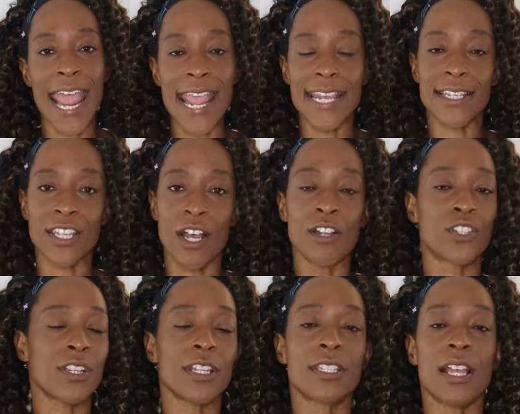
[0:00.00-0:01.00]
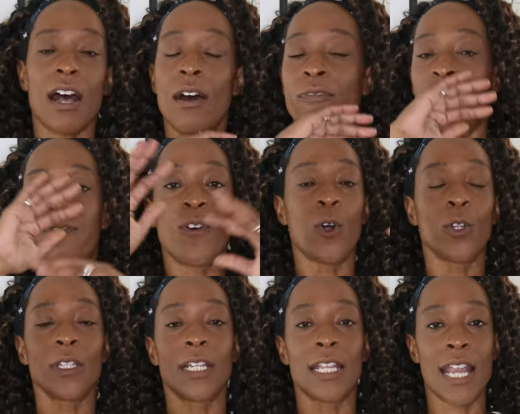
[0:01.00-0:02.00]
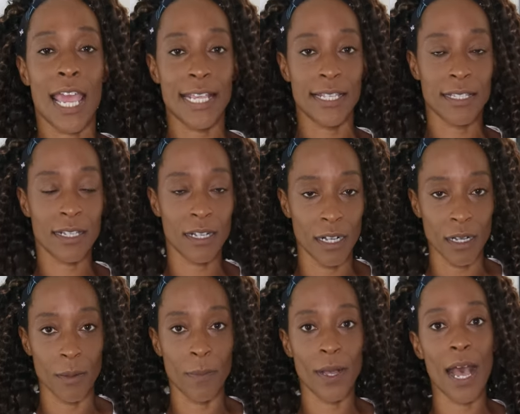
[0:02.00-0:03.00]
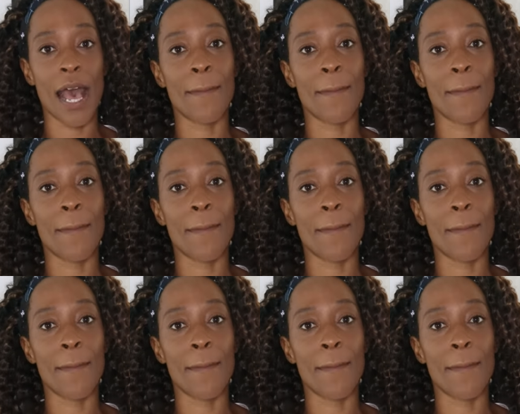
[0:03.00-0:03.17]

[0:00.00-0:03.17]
it's just a full lace cup.